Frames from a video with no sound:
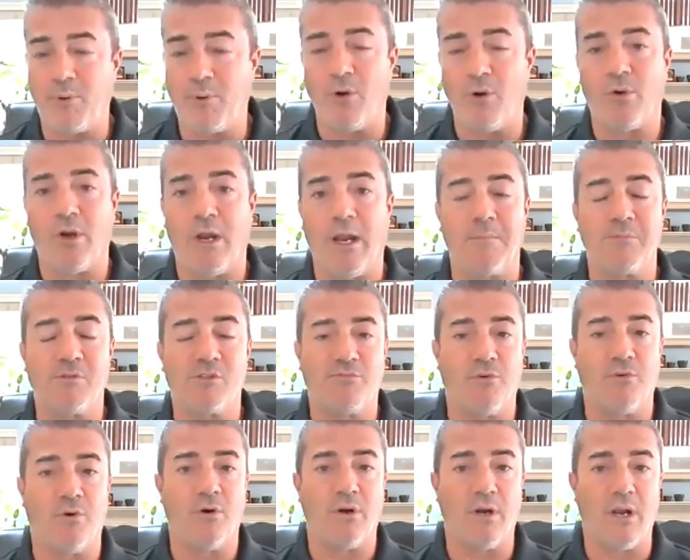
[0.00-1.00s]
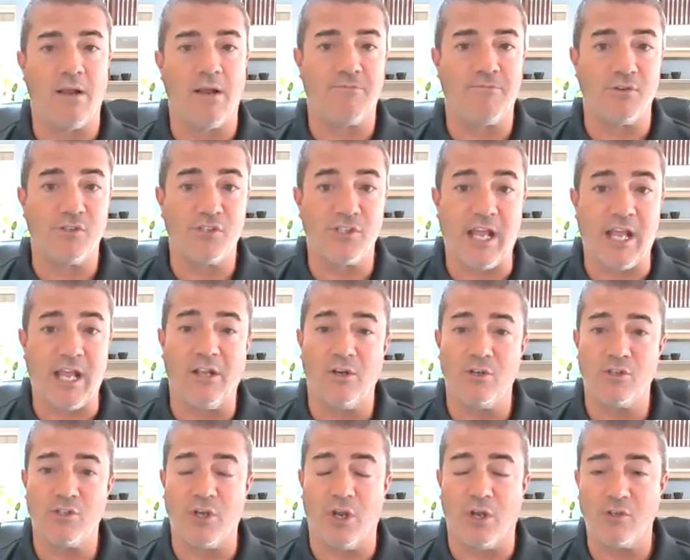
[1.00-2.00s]
programs for
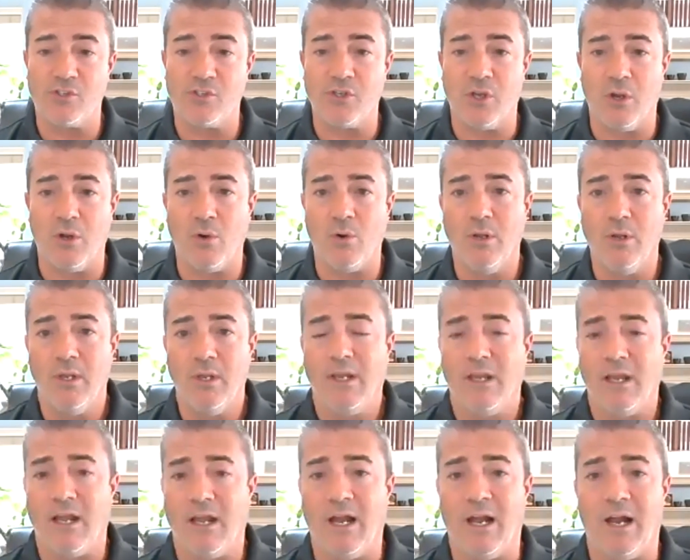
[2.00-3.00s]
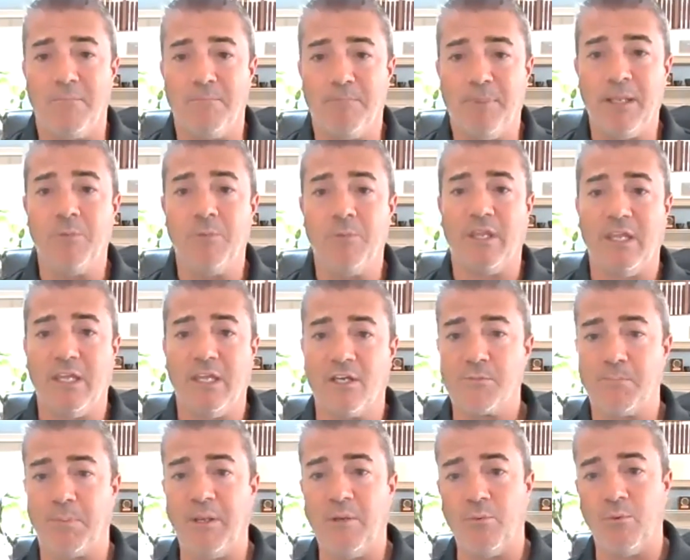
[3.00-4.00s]
sellers also. Being with
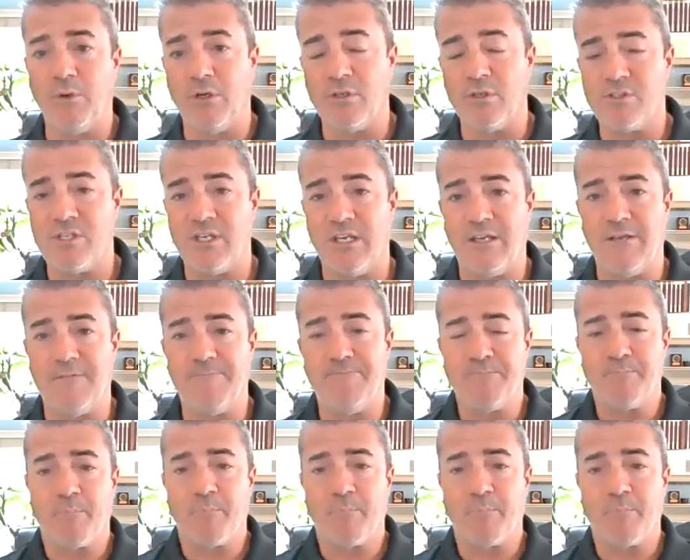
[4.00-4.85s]
EXP Realty,